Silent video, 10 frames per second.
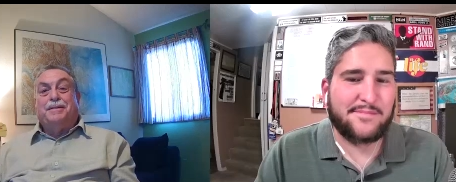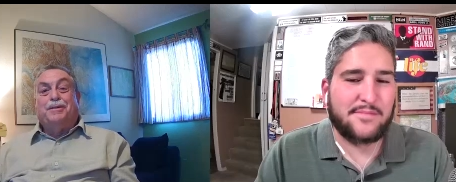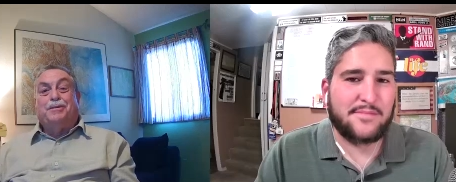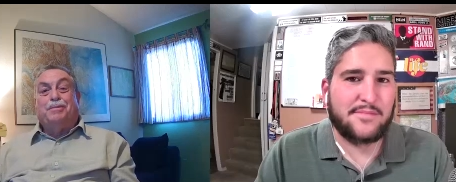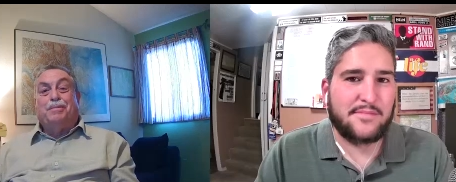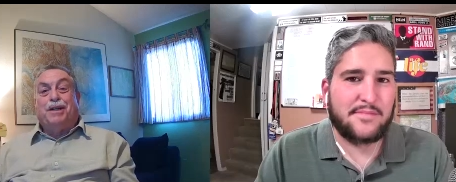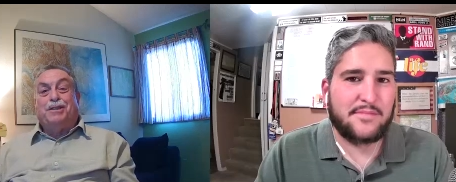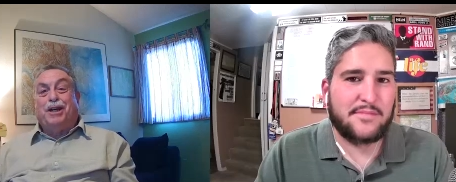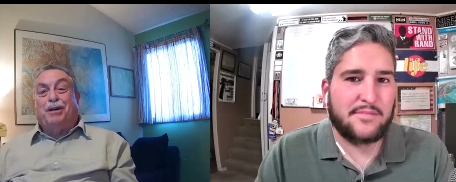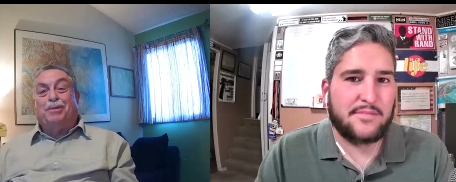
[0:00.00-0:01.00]
Speaker 1: you know, my
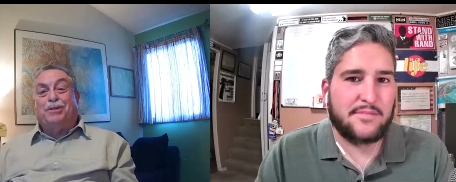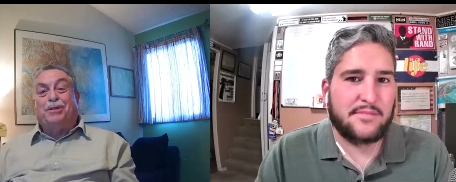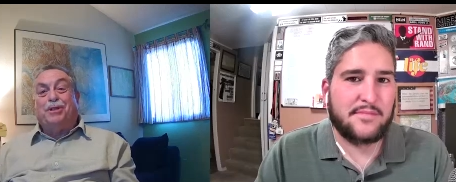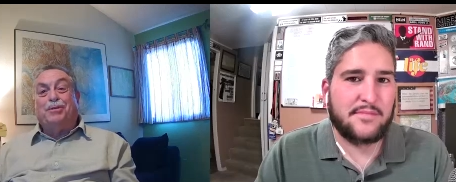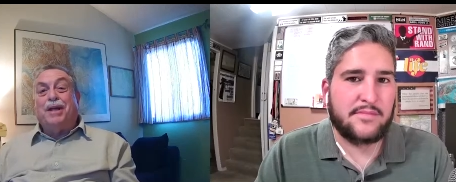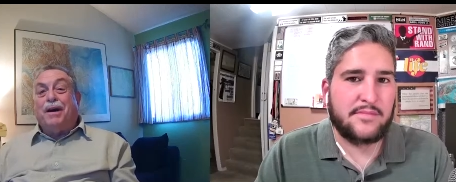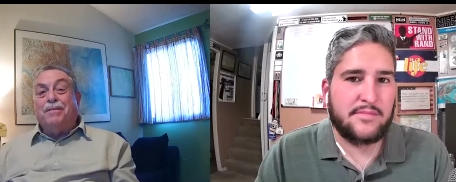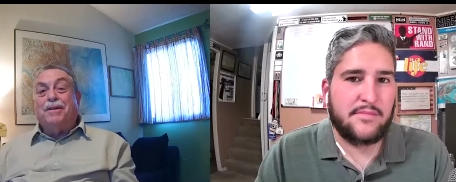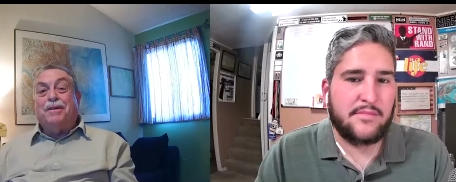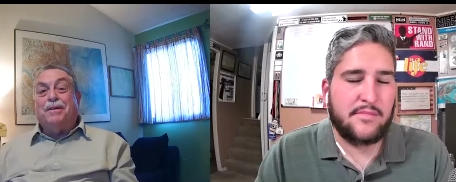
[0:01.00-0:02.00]
job is to go
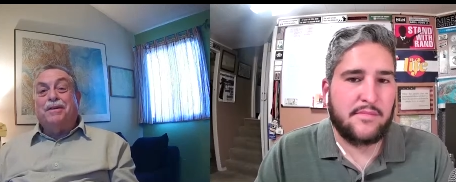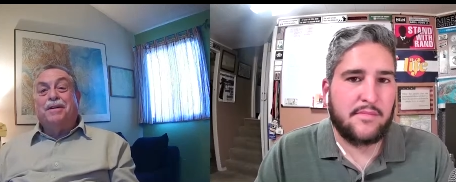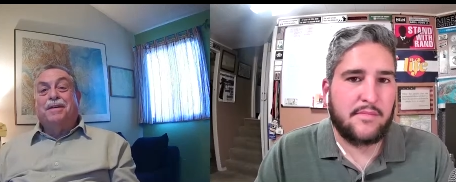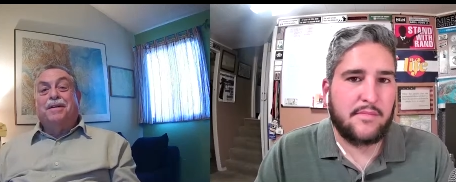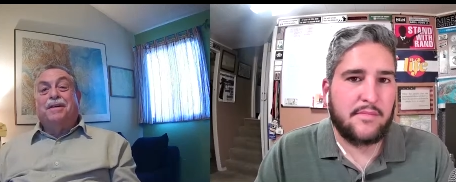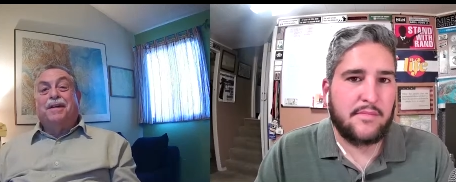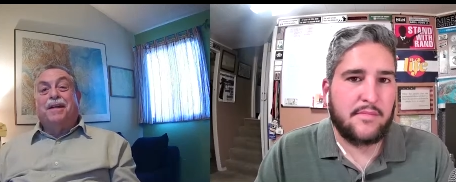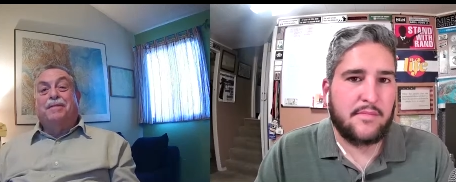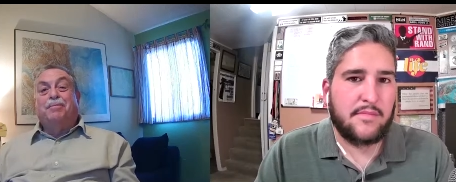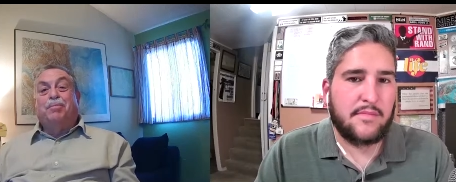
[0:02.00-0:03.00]
down there
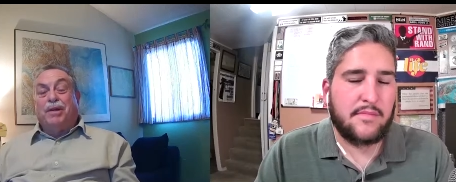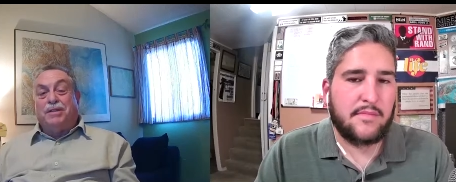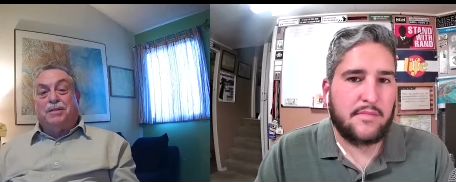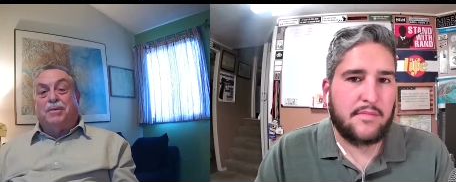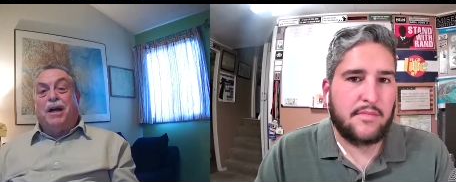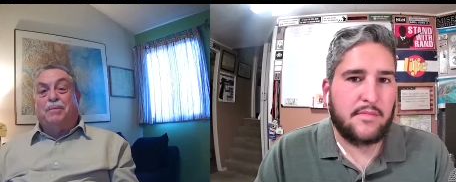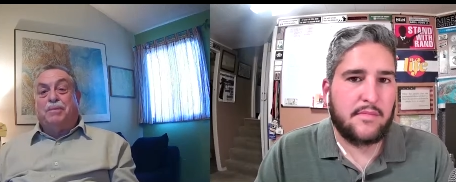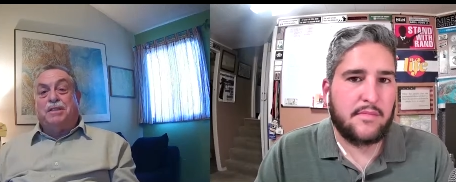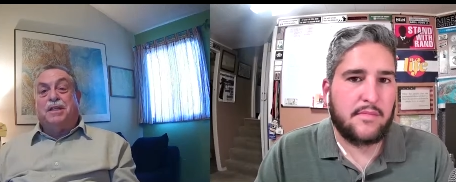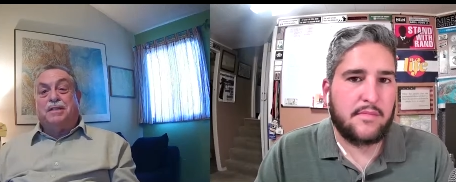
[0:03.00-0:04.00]
and bring some
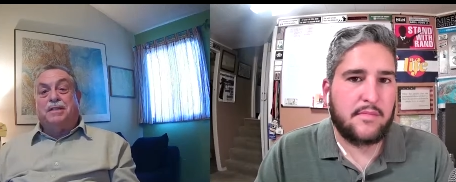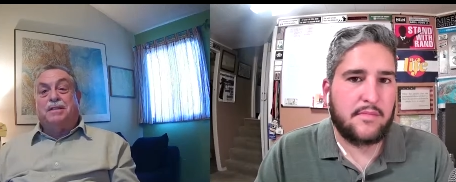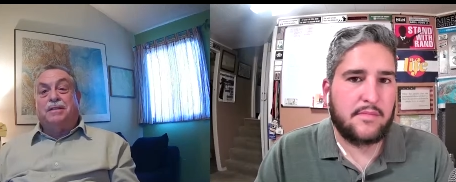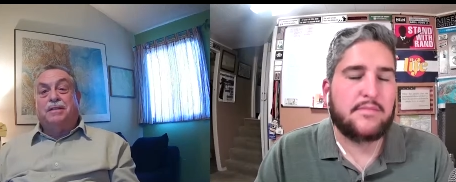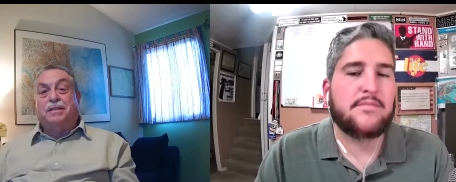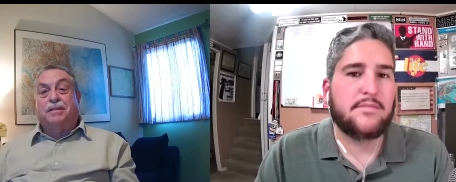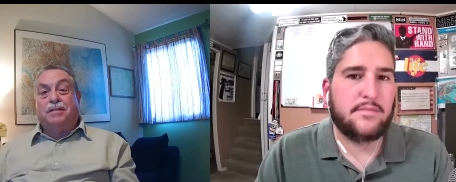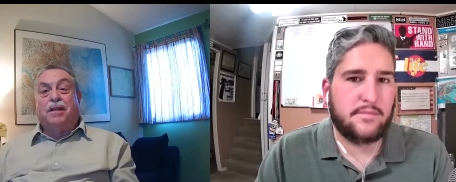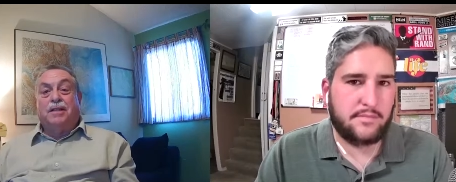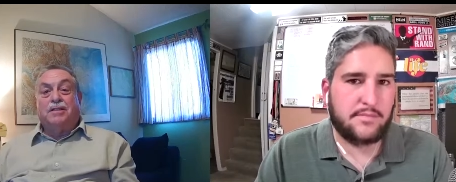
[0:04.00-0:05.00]
common sense
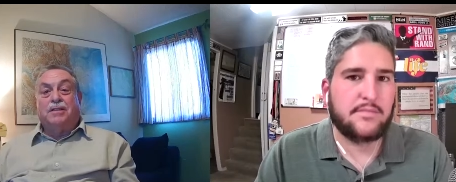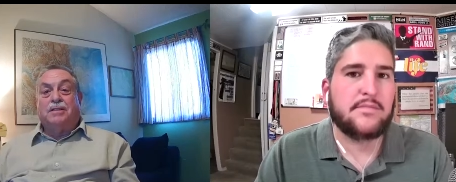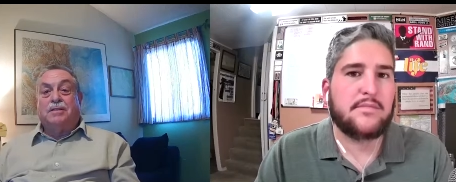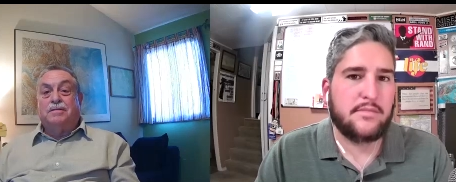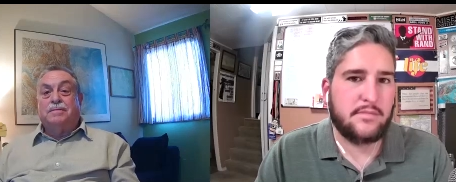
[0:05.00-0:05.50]
to the legislature